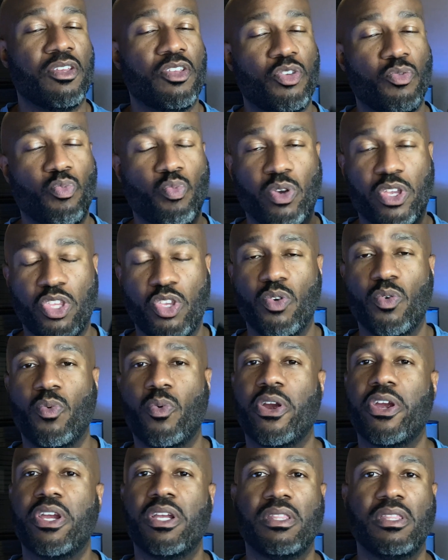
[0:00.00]
When you're
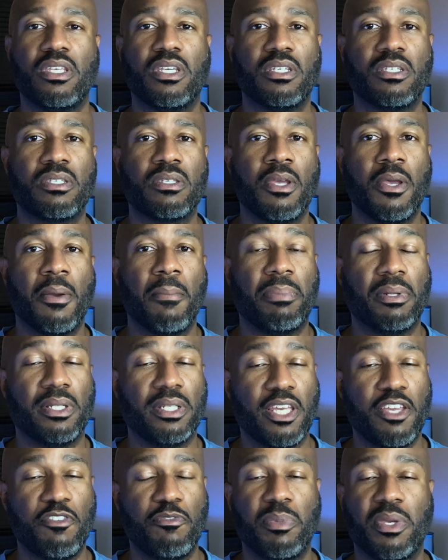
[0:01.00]
wearing this,
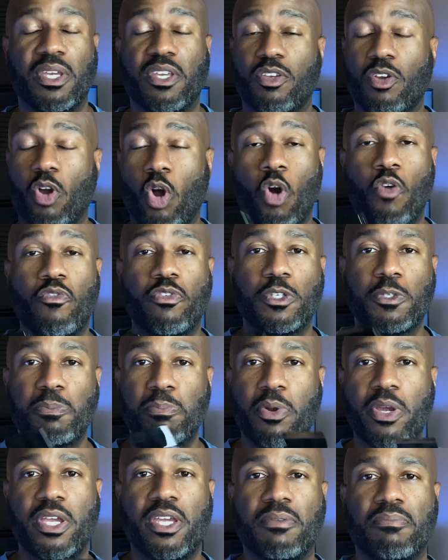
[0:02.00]
believe me,
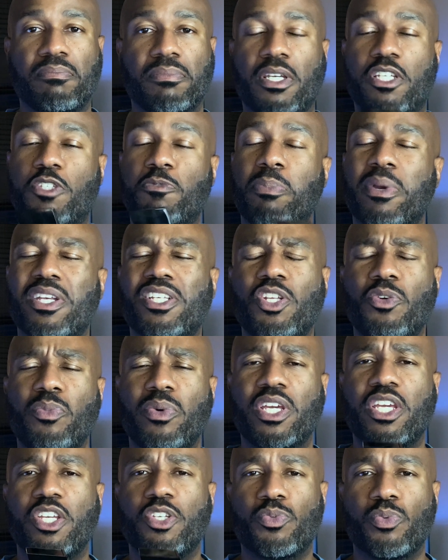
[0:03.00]
overspray it, especially when it
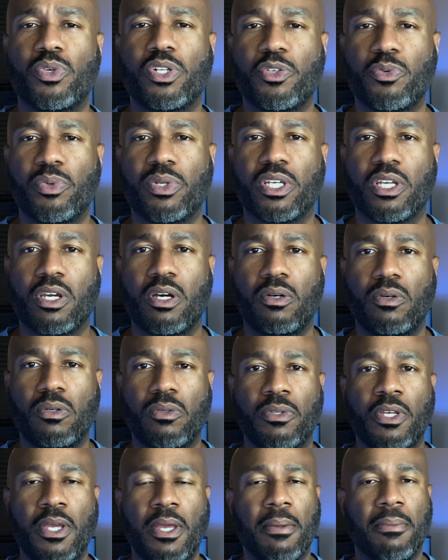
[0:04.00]
gets really, really cold.